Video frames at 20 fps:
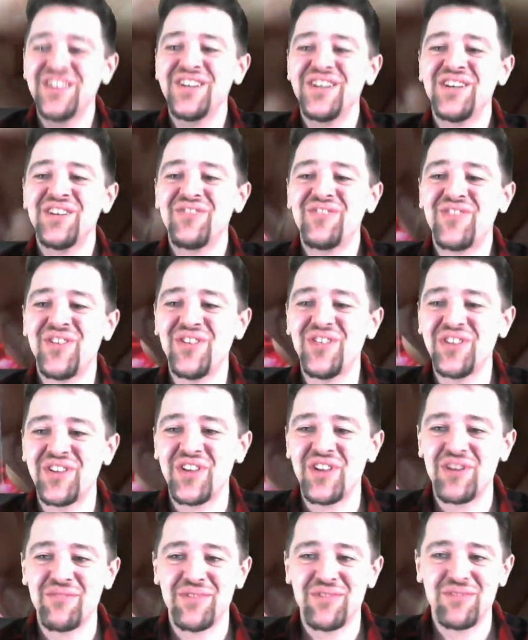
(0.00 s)
If only that
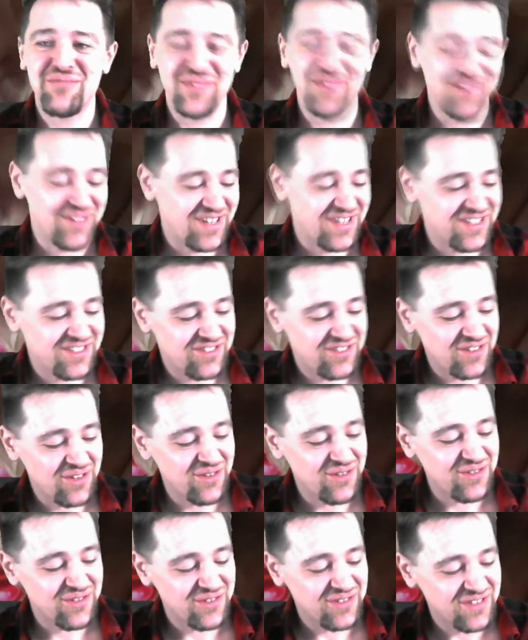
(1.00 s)
had been Blue Eyes
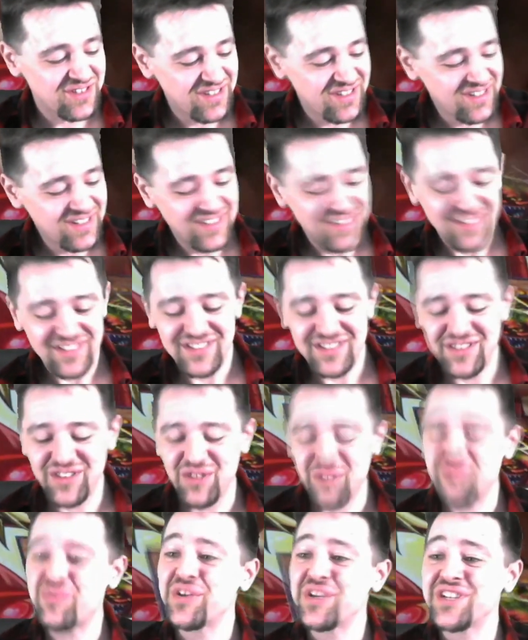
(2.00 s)
Tune. Still a
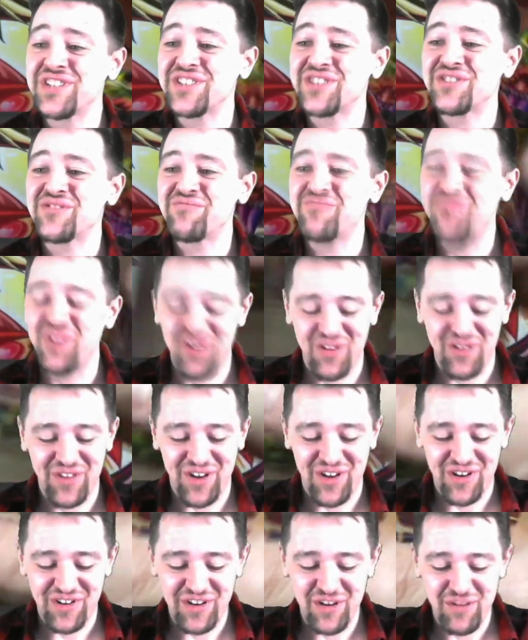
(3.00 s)
pretty decent pull,
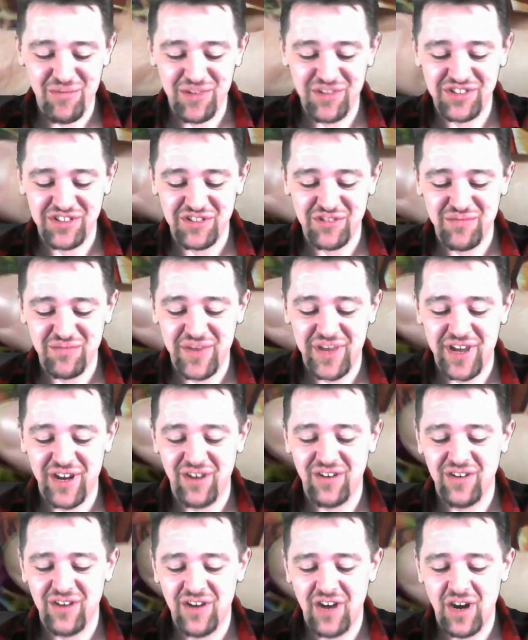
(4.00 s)
though. And a Mystic
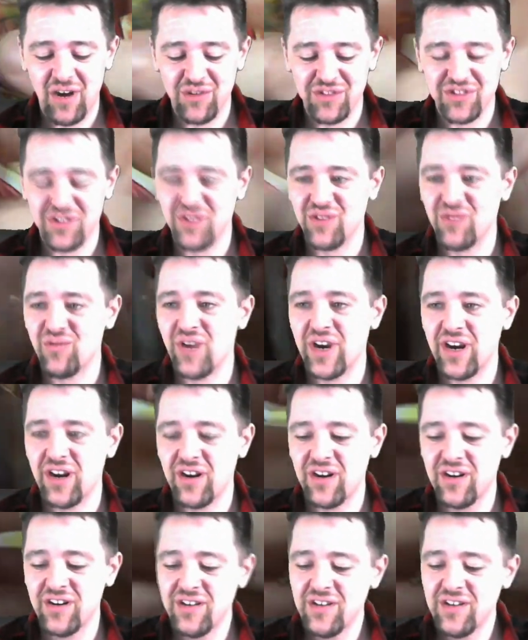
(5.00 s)
Tomato, always a good rare.